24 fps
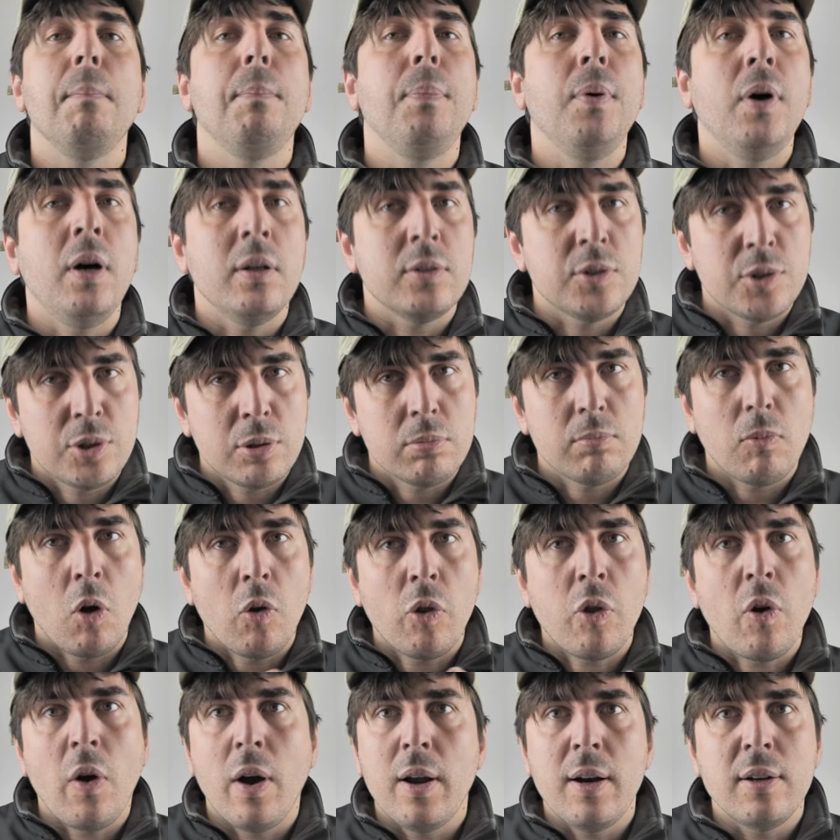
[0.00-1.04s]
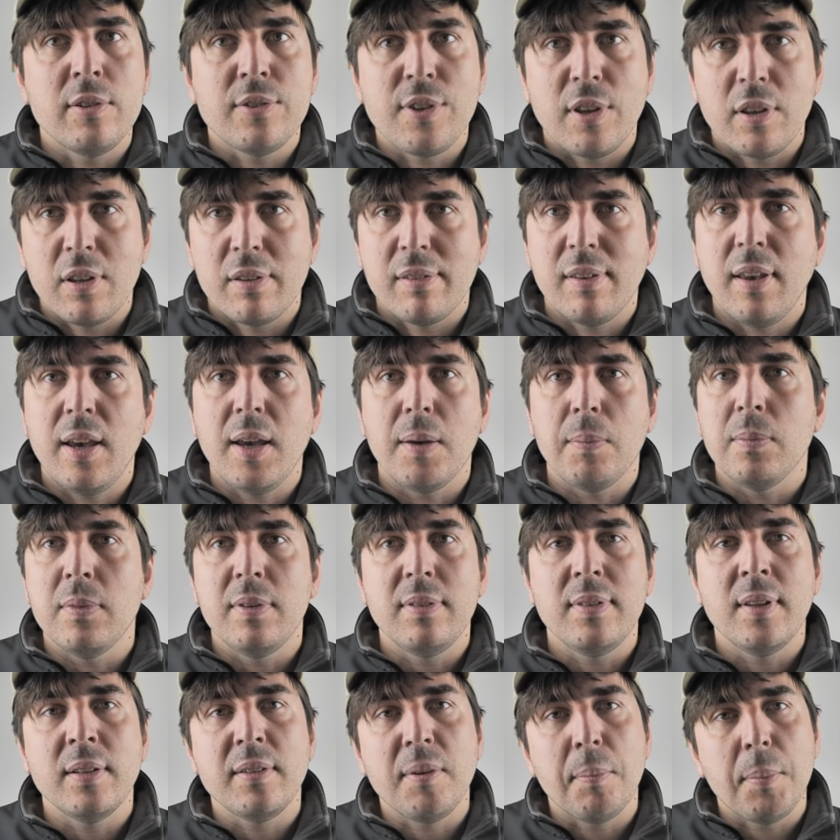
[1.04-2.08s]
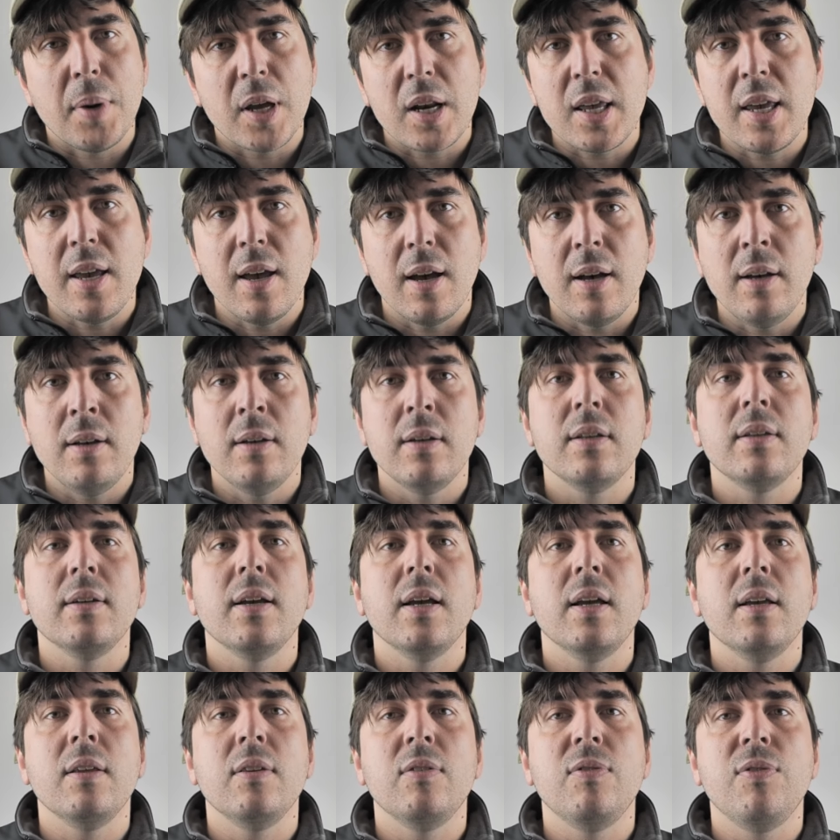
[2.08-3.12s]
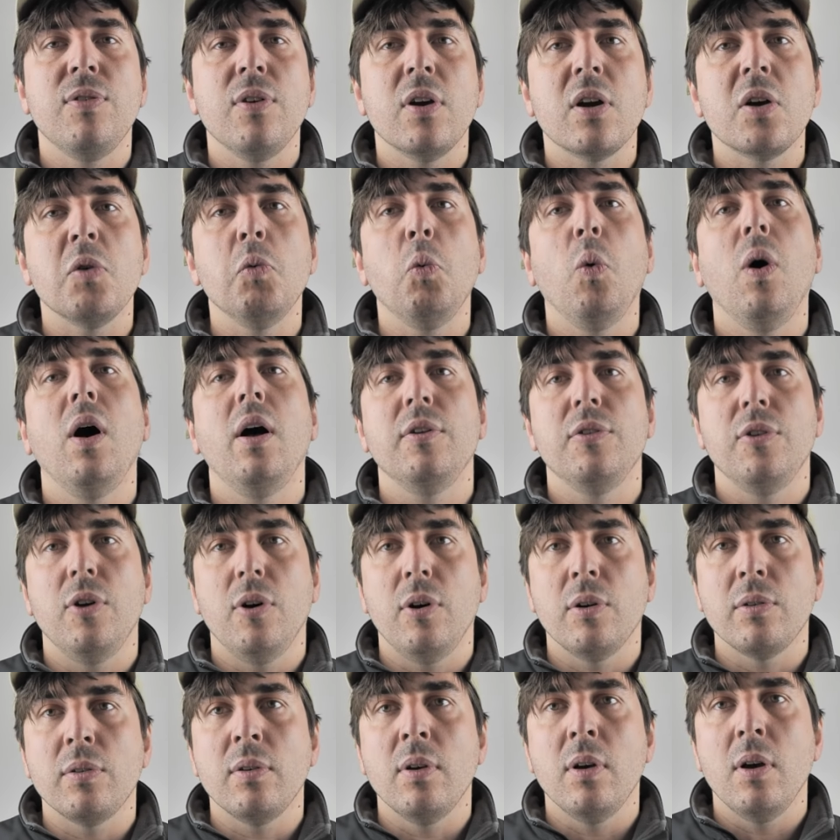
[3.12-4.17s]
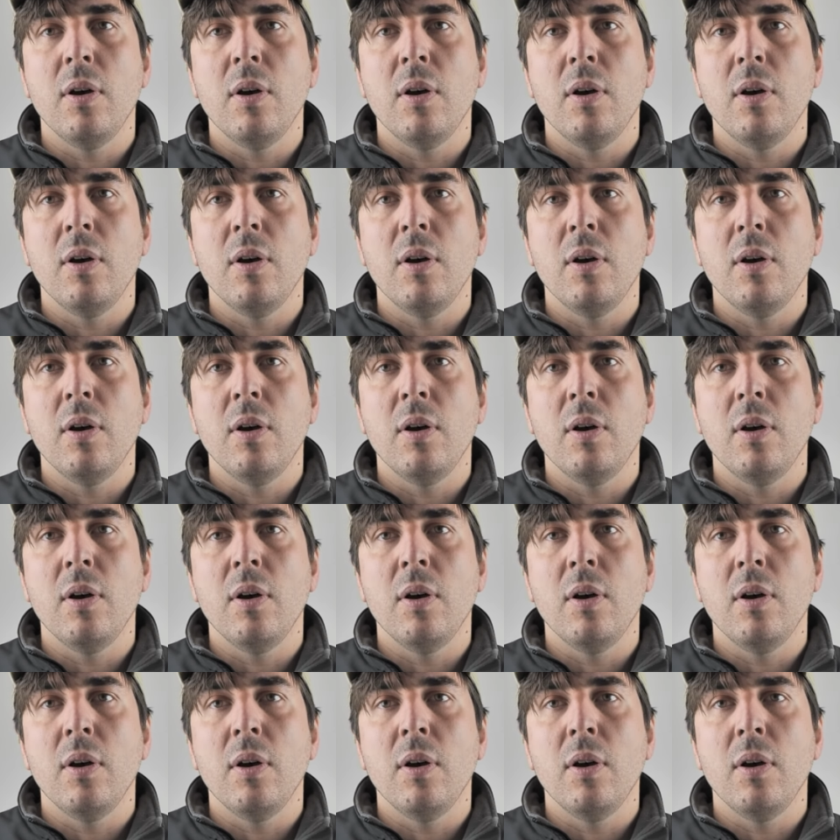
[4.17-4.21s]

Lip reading: but although islands are the same, Santa Maria is very well known